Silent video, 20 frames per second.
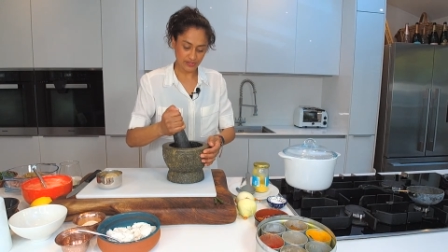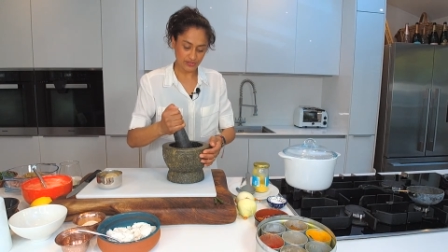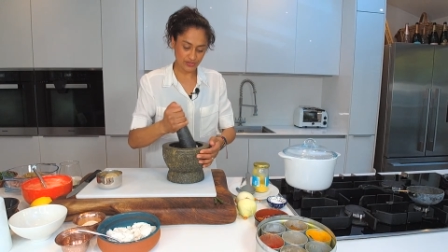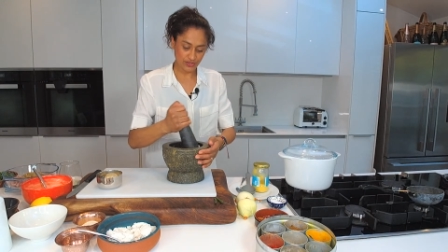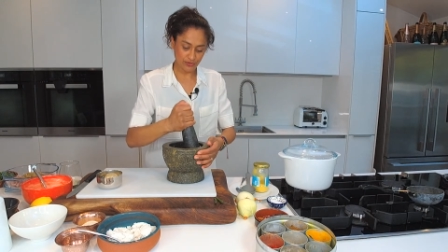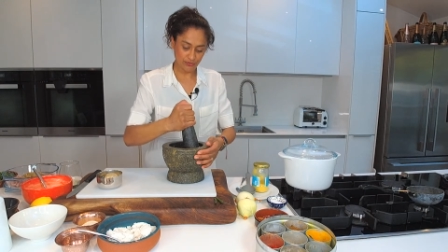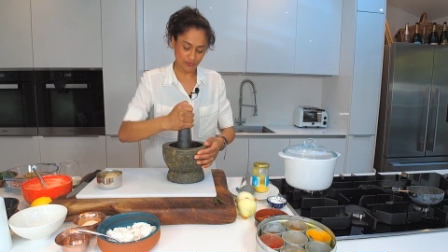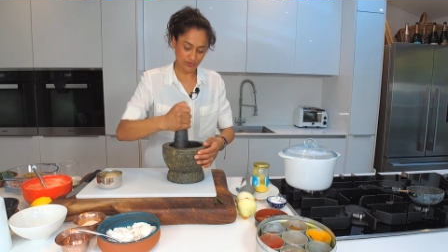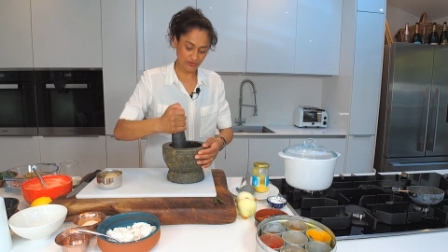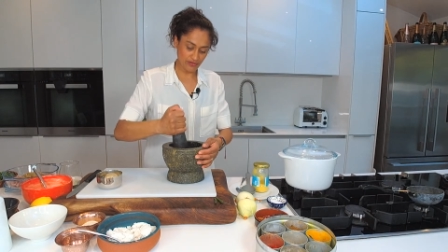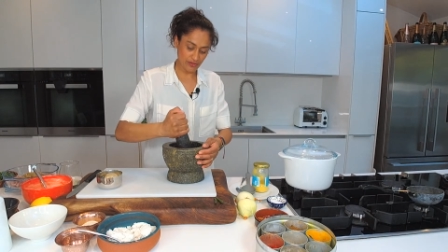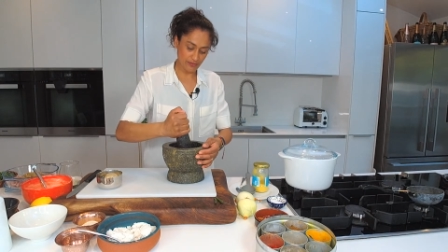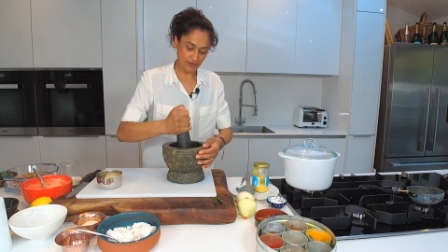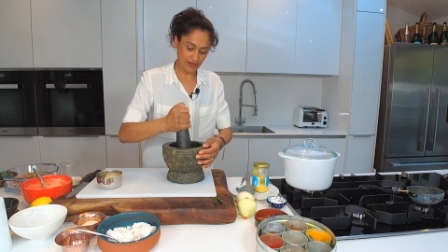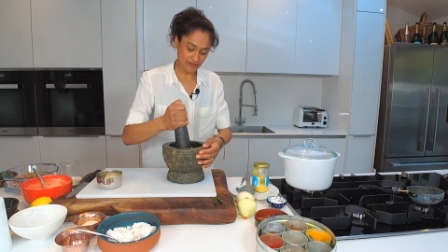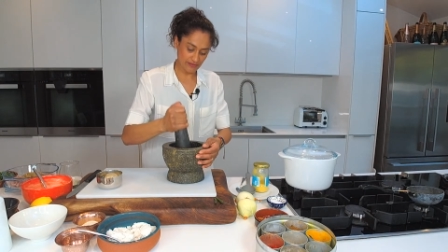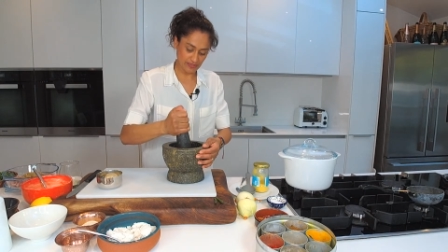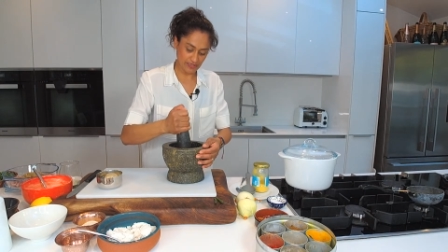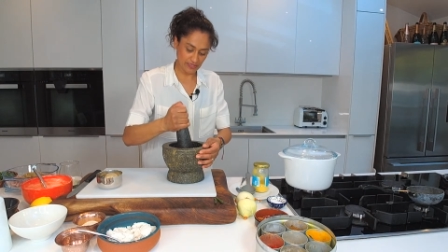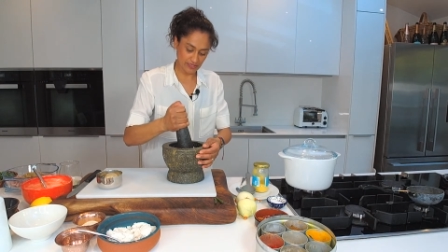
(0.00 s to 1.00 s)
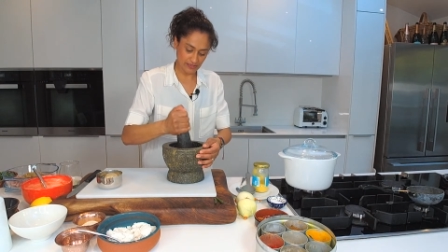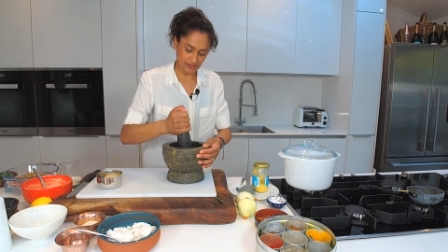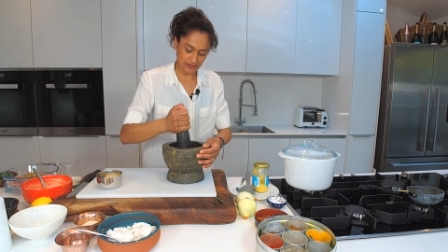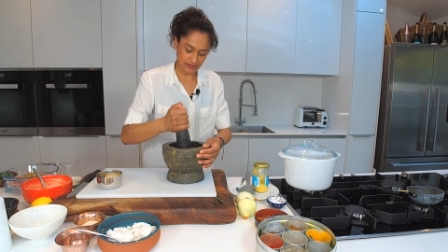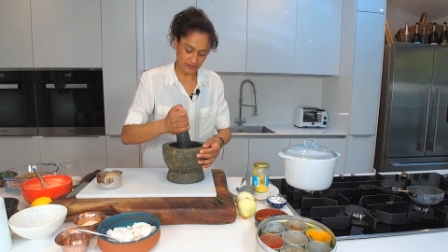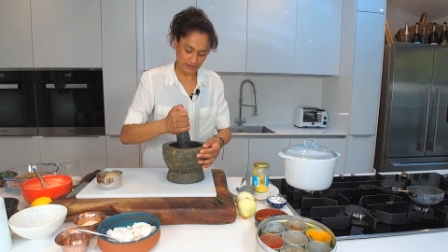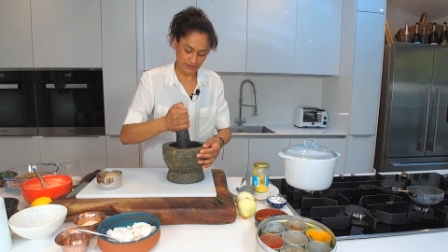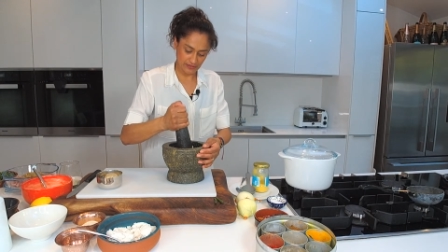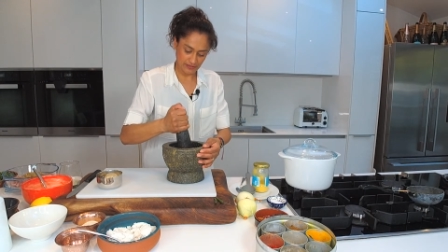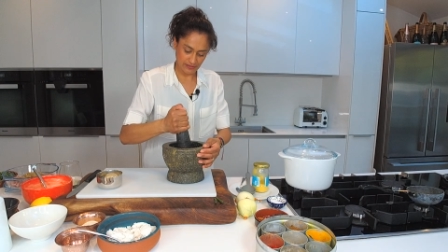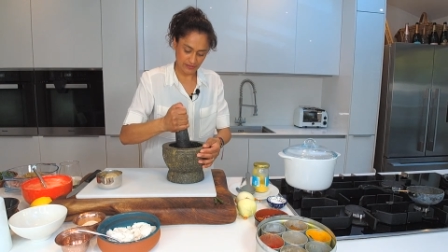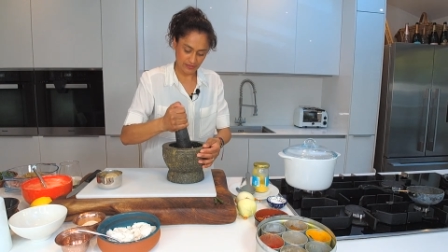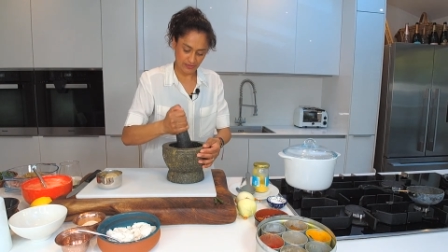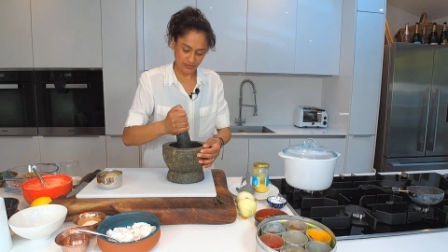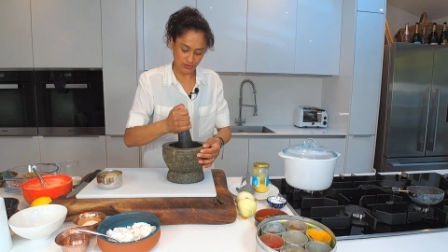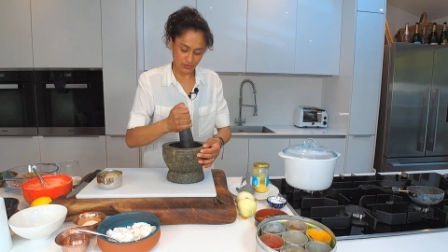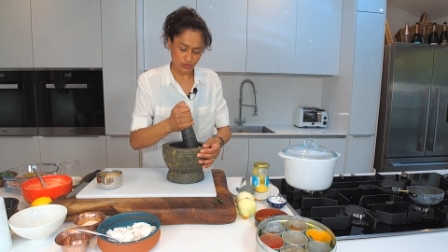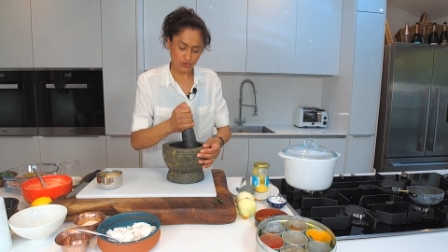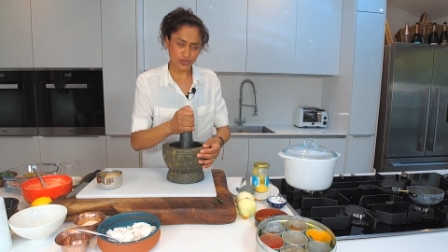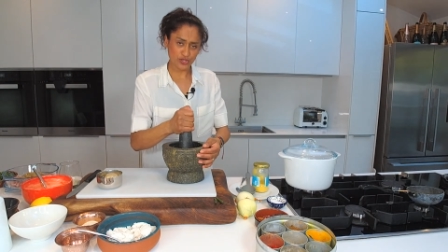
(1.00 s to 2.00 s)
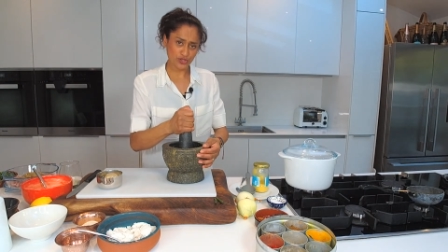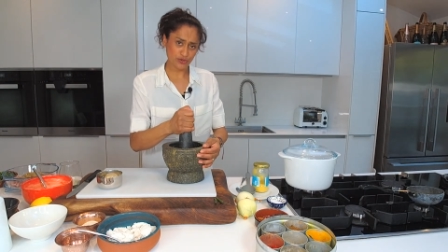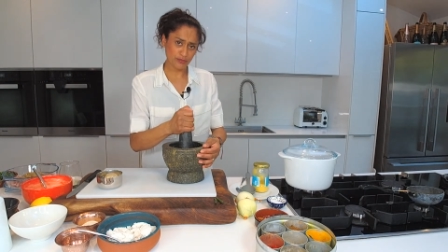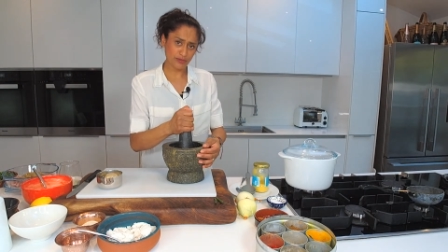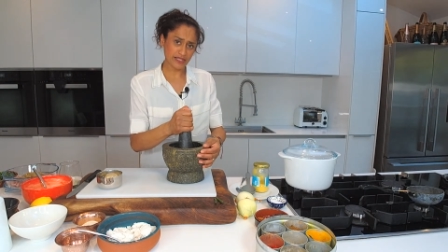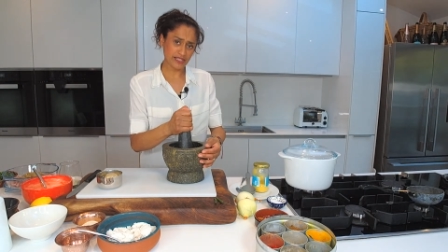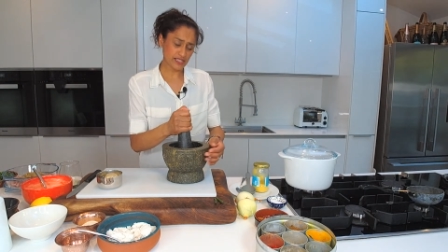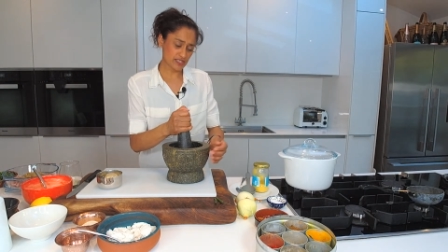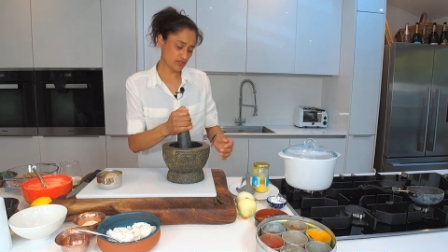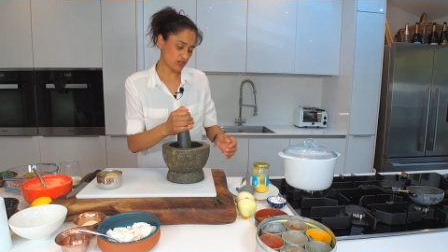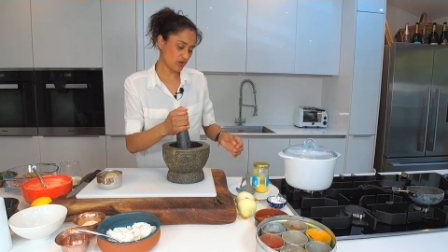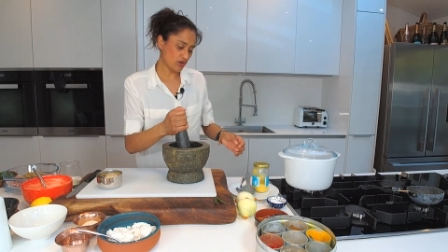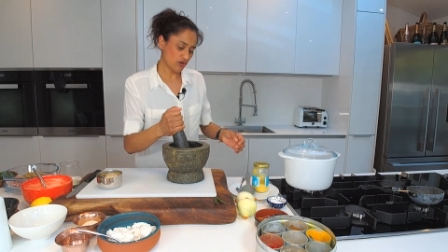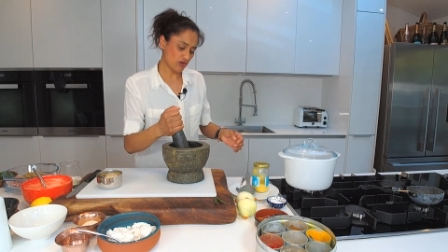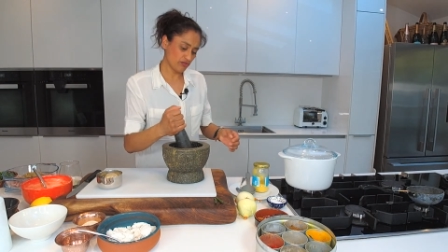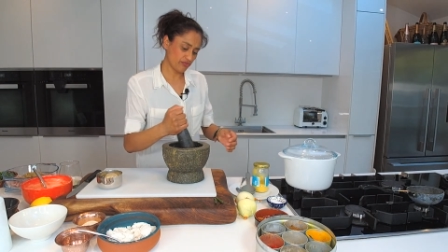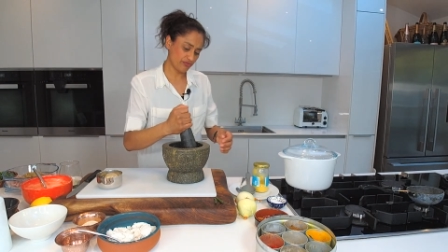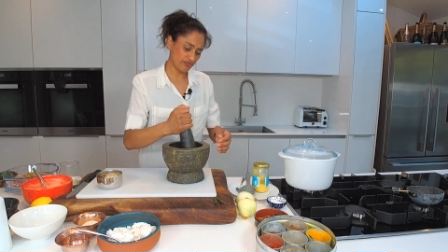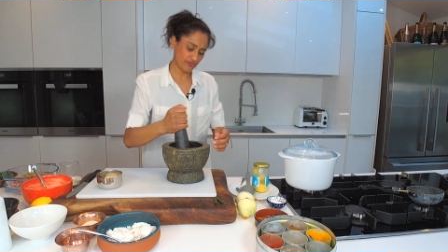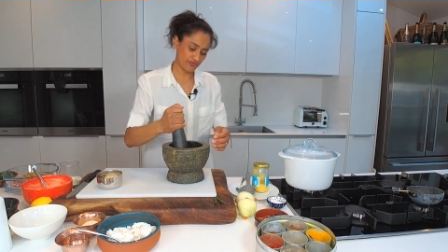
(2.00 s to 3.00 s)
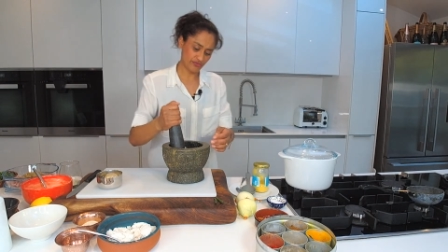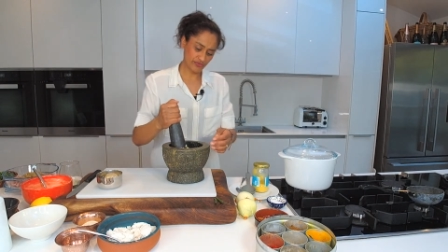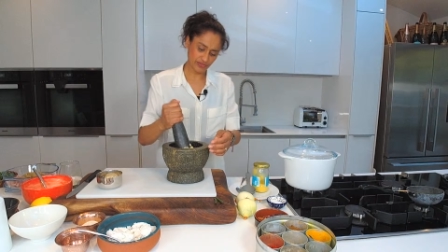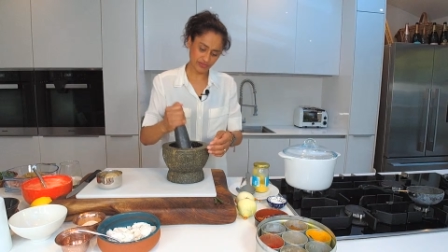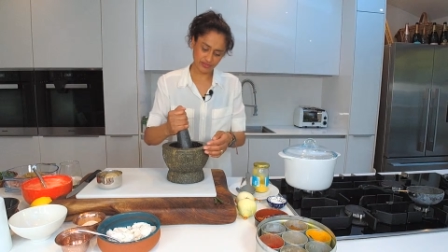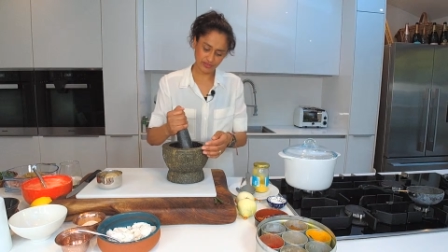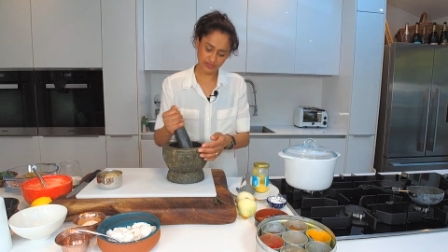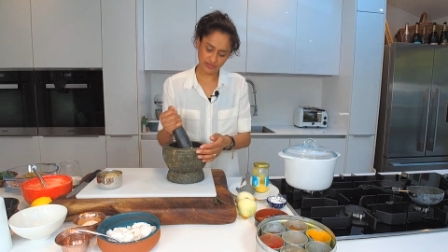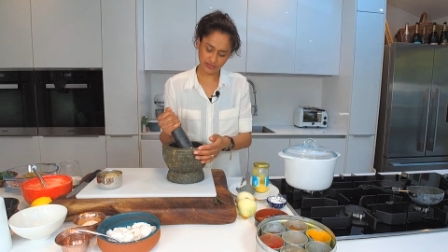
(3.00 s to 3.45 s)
Don't worry about it. Or do you mean it's off?